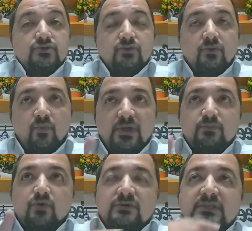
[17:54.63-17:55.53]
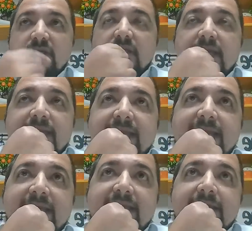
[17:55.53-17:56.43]
Also, one thing,
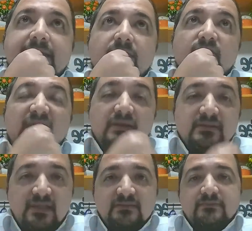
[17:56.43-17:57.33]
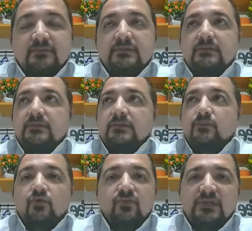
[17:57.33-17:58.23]
we are not
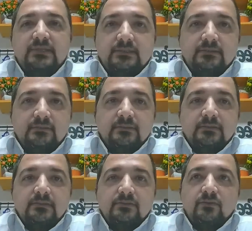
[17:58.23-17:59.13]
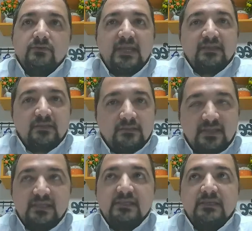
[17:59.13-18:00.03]
moving or
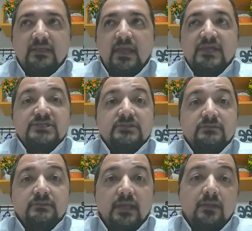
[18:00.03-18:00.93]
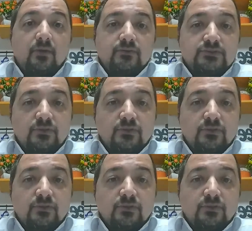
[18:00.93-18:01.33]
taking action alone.